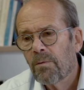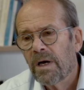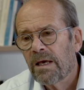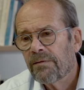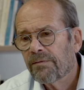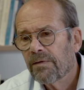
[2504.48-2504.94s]

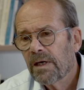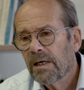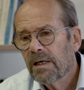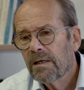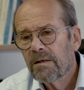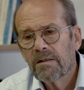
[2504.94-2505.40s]

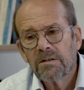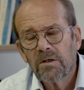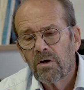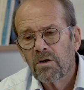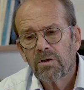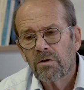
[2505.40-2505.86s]
with
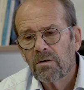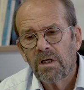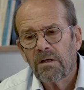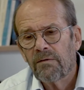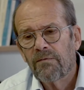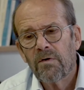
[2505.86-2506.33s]
research
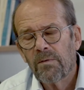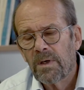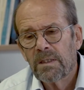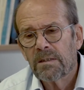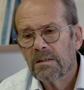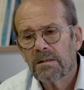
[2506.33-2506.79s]
on the
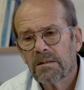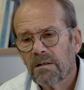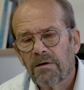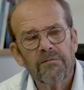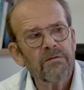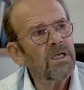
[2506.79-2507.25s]

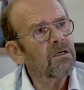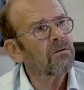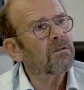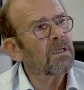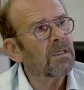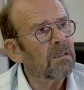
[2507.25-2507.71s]
influence of
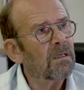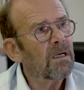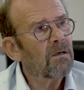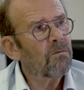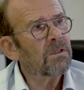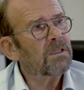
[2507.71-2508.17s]

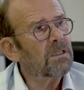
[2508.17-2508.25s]
nicotine,